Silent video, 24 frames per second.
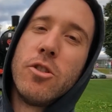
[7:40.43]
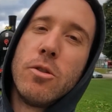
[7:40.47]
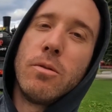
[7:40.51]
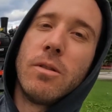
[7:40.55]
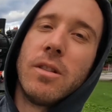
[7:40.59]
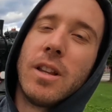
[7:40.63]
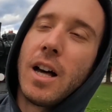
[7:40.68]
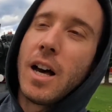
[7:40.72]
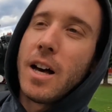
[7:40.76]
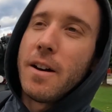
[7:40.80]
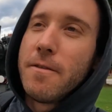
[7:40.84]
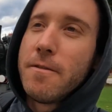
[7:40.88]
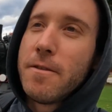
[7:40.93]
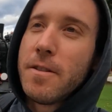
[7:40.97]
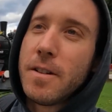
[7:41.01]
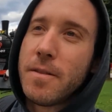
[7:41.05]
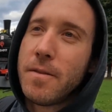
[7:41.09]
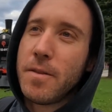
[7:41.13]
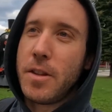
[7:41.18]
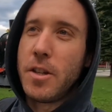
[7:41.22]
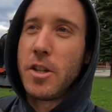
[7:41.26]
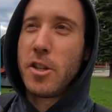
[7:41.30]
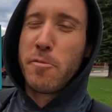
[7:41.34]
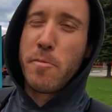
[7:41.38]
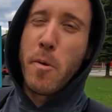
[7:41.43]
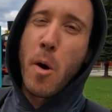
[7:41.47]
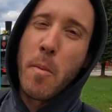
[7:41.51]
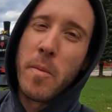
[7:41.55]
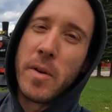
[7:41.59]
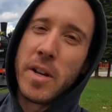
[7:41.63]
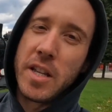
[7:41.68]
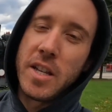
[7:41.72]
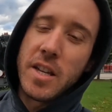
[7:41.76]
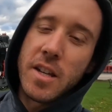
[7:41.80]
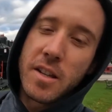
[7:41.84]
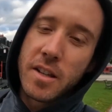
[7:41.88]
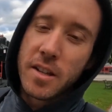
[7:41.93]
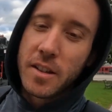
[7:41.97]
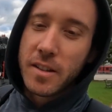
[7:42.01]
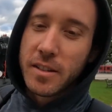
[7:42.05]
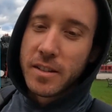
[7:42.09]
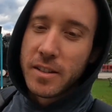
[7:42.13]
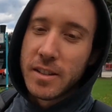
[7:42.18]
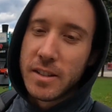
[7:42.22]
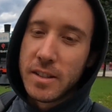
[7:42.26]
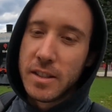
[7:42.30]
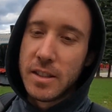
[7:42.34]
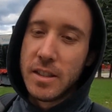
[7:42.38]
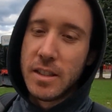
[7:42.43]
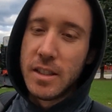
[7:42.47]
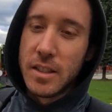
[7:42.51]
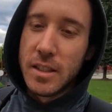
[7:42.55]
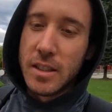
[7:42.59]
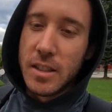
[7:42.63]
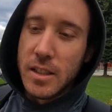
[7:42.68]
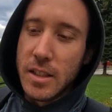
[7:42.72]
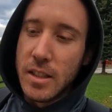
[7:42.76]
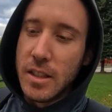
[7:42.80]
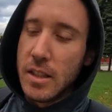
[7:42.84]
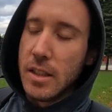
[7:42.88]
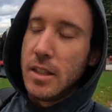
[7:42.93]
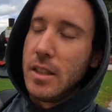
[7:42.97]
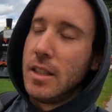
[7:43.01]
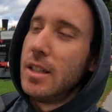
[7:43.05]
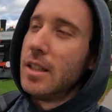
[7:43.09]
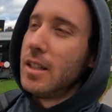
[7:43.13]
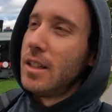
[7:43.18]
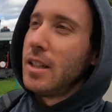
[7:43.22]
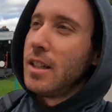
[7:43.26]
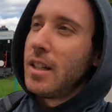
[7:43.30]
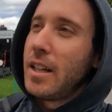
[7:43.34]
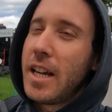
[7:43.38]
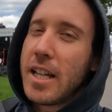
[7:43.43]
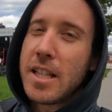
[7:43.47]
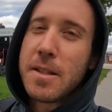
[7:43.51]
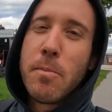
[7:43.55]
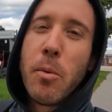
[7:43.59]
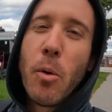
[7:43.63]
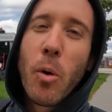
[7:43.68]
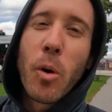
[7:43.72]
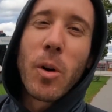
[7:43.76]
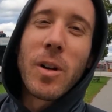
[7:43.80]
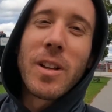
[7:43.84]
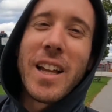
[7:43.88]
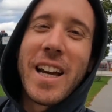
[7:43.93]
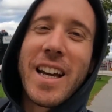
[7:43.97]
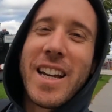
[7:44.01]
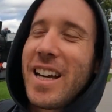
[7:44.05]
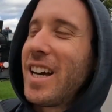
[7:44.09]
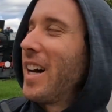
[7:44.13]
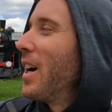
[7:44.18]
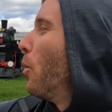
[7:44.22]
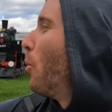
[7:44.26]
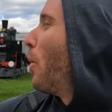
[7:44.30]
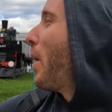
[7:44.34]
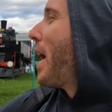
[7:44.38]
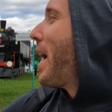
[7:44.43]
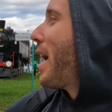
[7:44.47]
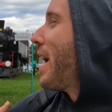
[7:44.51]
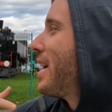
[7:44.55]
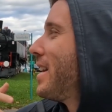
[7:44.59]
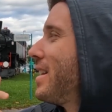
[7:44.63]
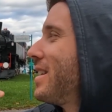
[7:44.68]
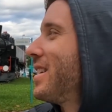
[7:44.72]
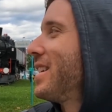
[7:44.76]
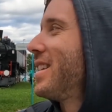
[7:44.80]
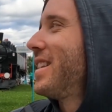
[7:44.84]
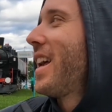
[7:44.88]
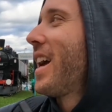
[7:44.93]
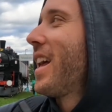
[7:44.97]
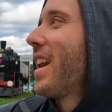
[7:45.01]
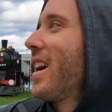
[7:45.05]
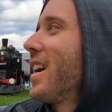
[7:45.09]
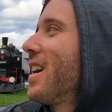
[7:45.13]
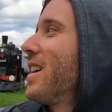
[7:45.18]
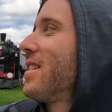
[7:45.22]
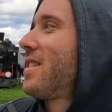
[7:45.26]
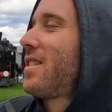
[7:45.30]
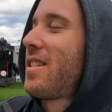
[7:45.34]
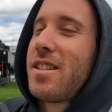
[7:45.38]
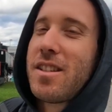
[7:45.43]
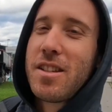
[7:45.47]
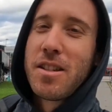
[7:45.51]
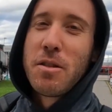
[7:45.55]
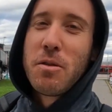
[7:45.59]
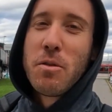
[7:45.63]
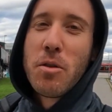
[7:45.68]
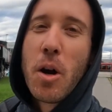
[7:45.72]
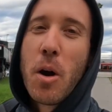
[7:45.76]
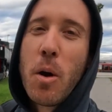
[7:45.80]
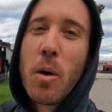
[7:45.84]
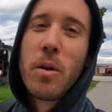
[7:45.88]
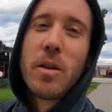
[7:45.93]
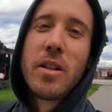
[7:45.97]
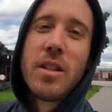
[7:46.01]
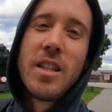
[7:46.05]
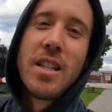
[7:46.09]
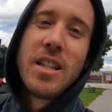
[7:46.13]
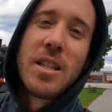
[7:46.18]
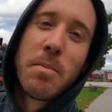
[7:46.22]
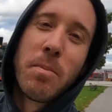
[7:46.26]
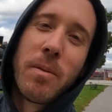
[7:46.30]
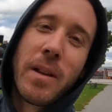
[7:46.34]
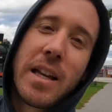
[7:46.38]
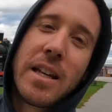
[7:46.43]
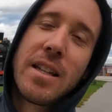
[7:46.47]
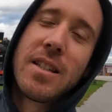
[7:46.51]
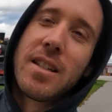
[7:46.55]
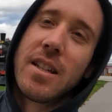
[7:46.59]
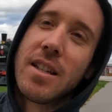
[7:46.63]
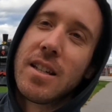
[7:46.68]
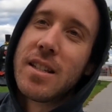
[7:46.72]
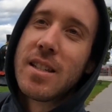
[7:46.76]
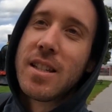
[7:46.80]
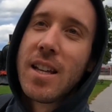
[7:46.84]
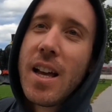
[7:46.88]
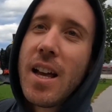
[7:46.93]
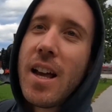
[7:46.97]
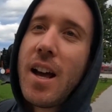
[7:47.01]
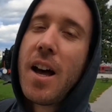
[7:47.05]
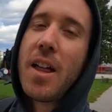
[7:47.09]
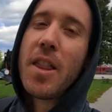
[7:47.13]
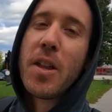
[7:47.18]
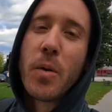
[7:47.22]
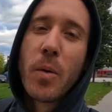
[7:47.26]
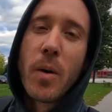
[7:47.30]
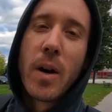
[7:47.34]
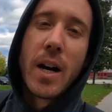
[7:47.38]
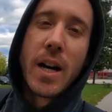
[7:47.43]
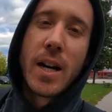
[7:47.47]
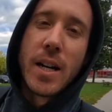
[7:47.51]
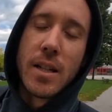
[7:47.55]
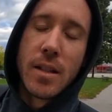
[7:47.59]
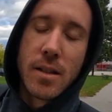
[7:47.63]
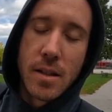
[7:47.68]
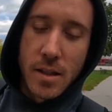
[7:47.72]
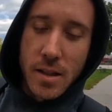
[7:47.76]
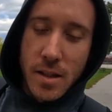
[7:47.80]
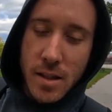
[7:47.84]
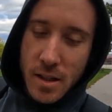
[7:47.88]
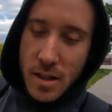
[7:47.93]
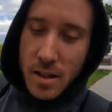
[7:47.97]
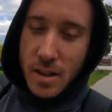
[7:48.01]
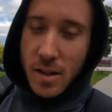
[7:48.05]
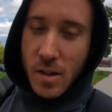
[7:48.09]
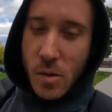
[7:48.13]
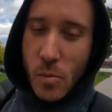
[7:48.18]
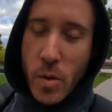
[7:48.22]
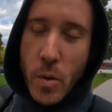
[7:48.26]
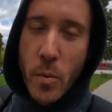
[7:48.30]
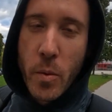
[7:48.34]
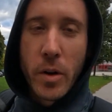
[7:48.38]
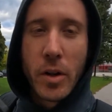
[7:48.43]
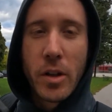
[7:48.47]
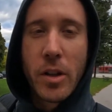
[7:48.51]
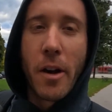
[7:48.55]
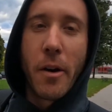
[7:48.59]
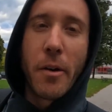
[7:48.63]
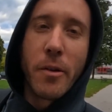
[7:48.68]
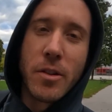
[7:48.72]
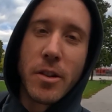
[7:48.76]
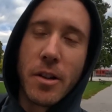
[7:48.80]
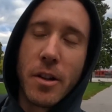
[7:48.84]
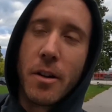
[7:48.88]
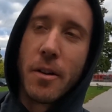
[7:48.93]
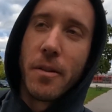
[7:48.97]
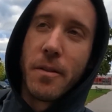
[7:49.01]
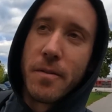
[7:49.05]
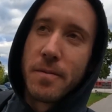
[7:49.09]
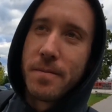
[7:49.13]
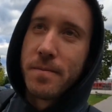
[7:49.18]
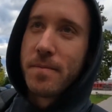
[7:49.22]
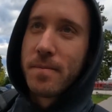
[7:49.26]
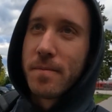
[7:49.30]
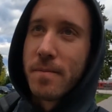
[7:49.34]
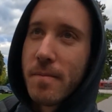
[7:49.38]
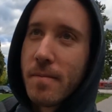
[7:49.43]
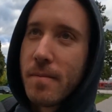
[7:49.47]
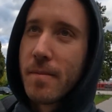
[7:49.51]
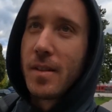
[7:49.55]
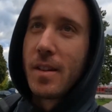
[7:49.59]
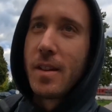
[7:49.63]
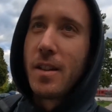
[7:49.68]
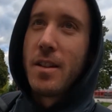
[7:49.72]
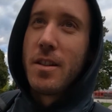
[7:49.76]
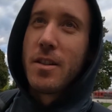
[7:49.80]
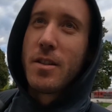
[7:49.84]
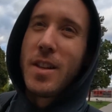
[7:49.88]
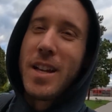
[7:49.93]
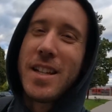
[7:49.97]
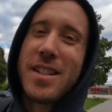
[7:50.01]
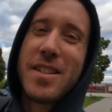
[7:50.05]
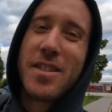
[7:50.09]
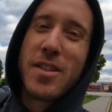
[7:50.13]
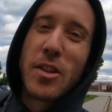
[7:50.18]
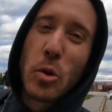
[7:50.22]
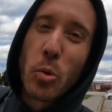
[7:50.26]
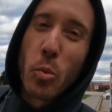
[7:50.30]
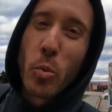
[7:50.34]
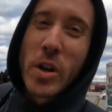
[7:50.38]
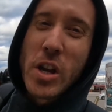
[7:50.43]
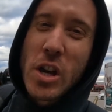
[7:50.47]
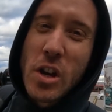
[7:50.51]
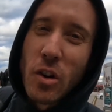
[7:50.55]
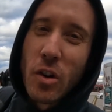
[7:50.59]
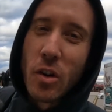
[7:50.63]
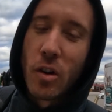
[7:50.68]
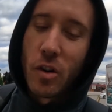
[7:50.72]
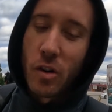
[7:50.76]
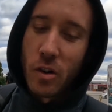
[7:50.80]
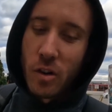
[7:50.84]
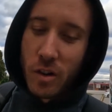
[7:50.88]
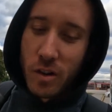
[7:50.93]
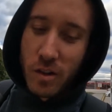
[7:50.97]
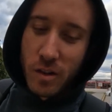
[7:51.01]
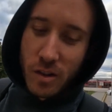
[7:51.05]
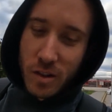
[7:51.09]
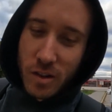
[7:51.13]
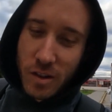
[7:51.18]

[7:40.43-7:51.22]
do love the spomenik, it's more like a way to get us to go to these places that otherwise we wouldn't go to. So that's the real